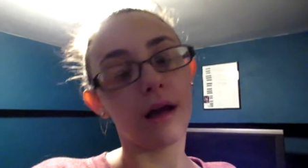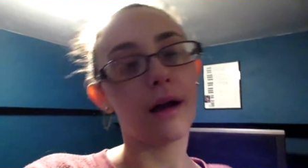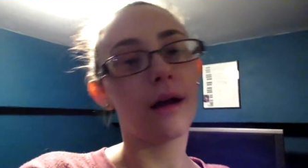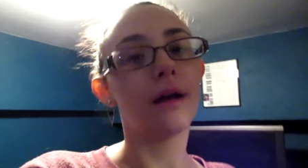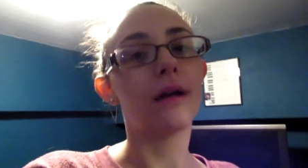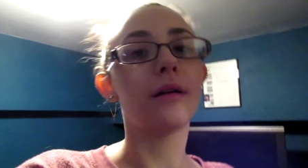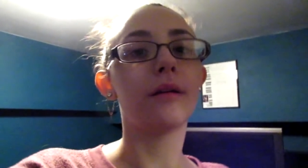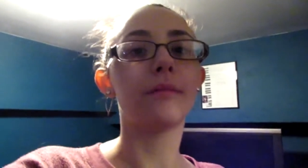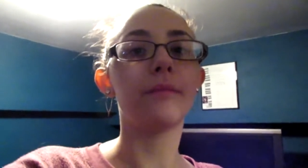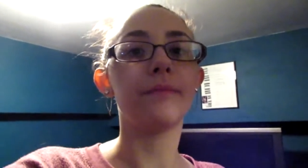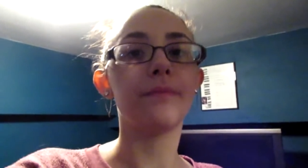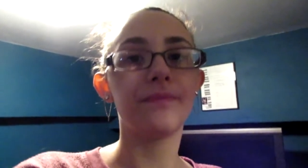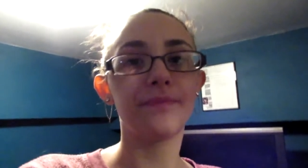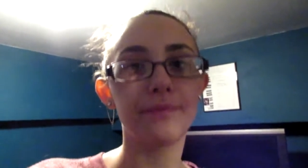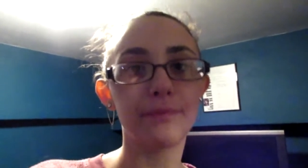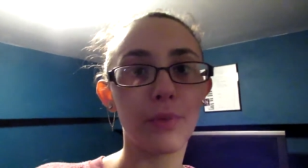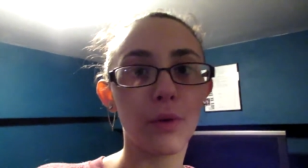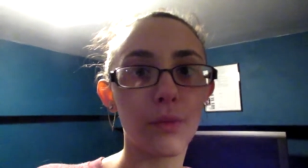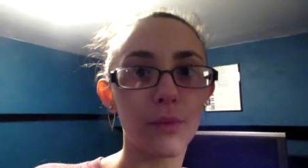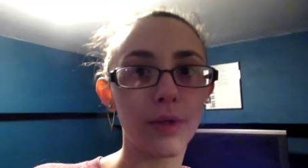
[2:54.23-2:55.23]

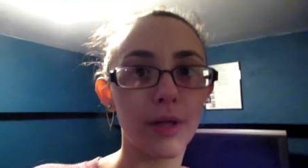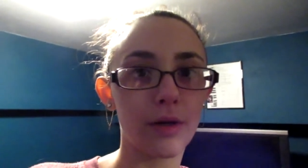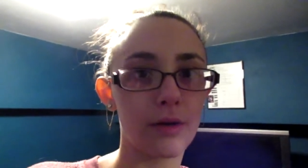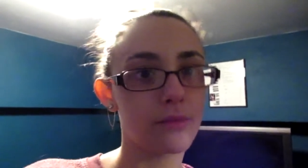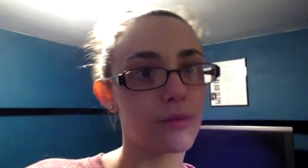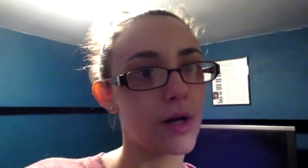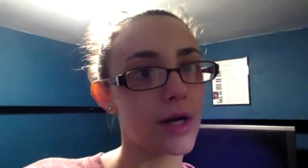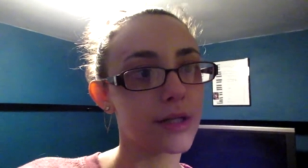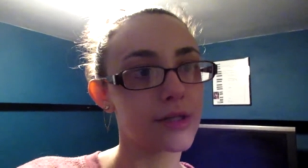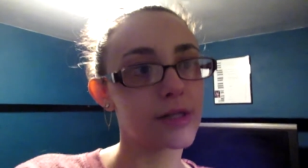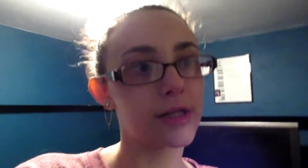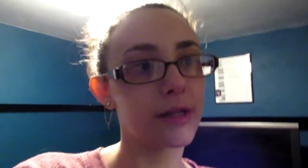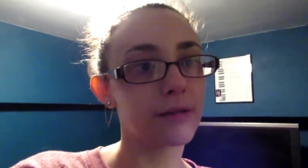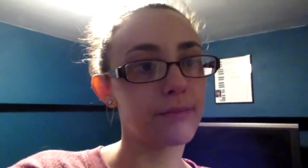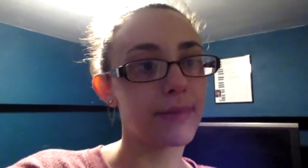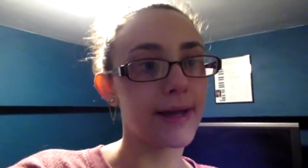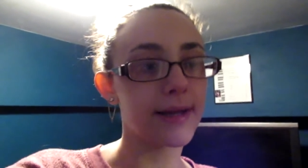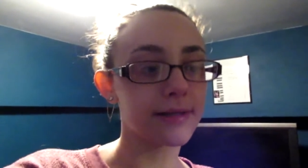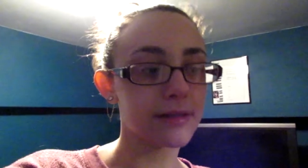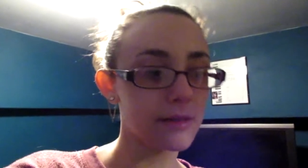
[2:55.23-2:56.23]
But we are
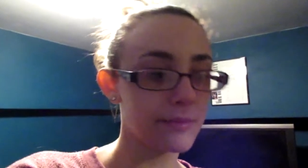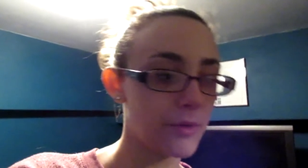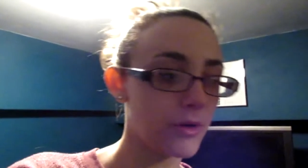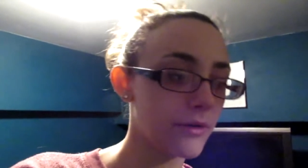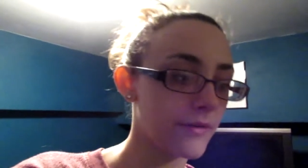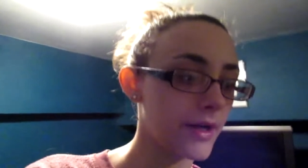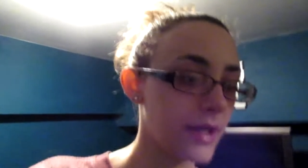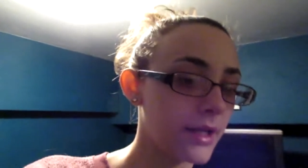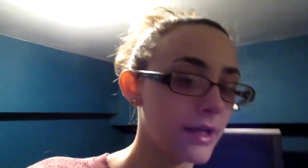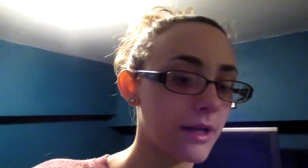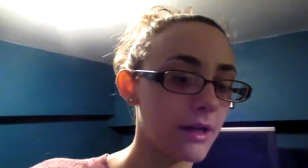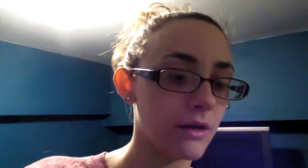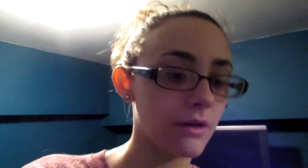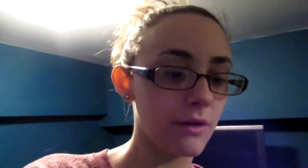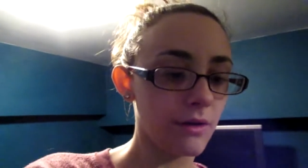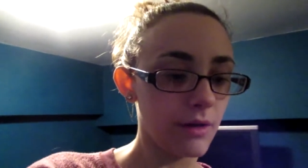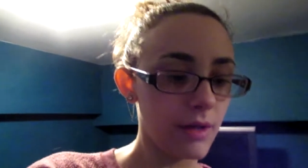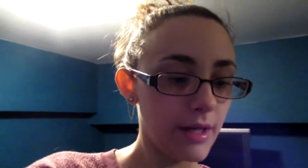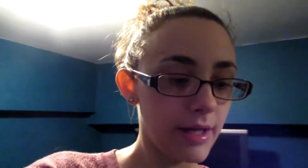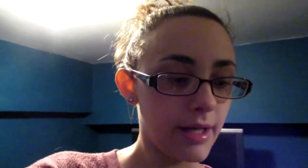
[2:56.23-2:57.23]
watching basketball right
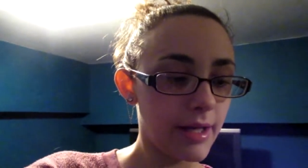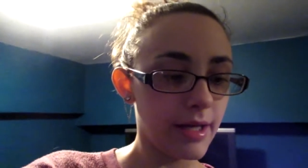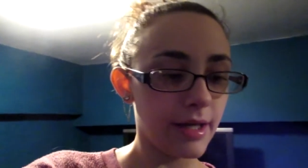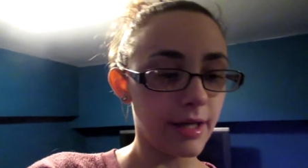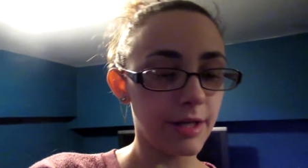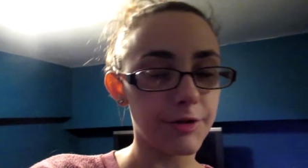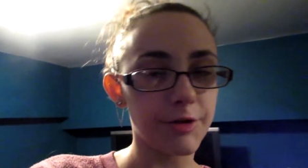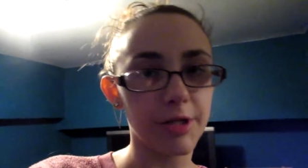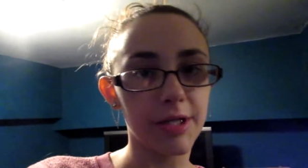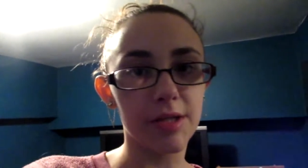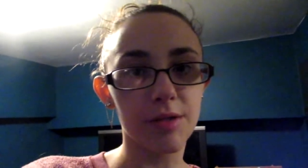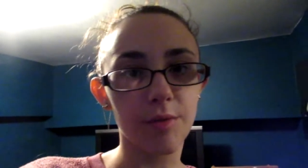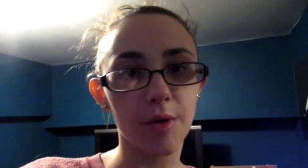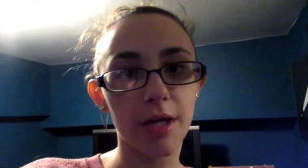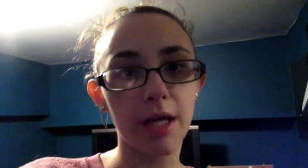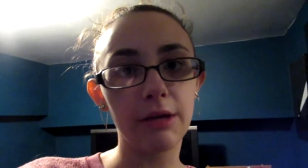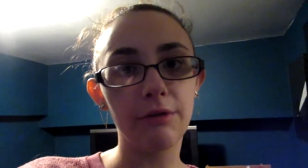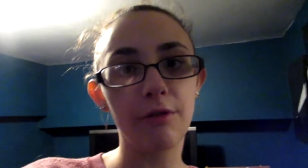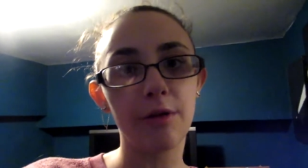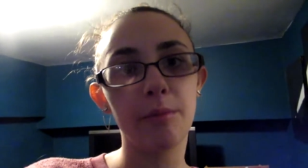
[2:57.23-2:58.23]
now. Adrian's
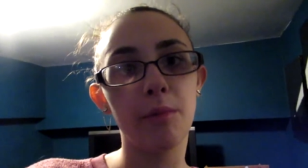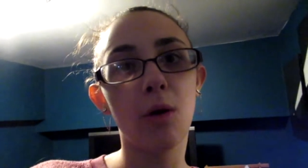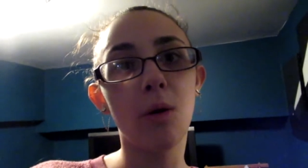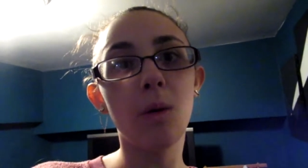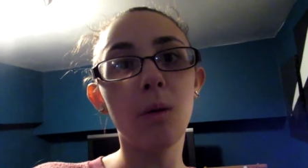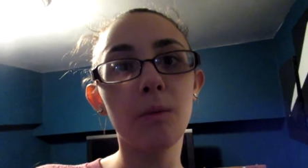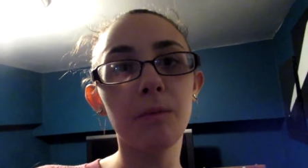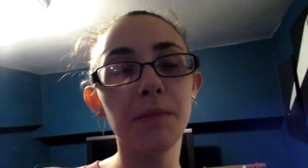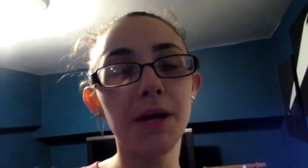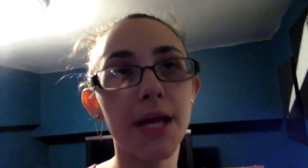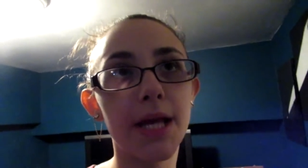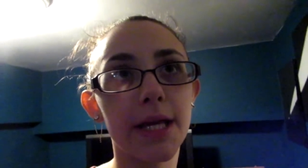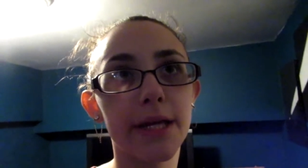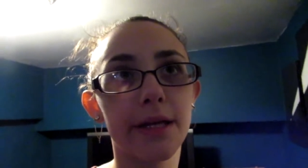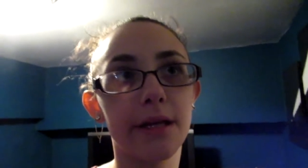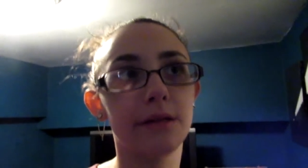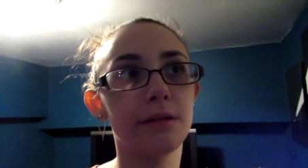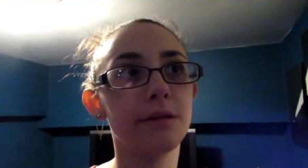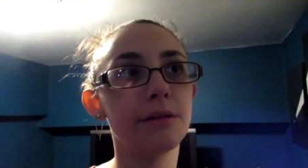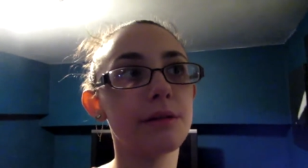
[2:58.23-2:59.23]
working from home,
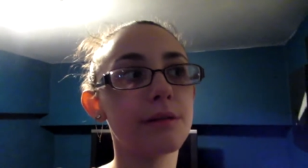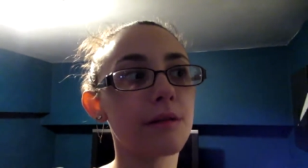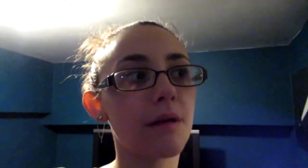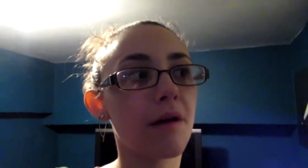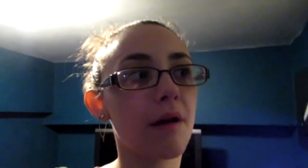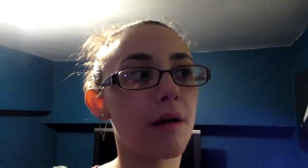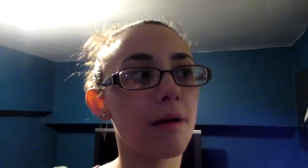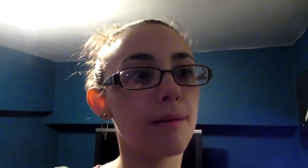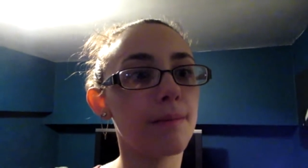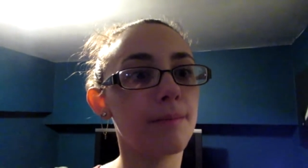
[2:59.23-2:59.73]
and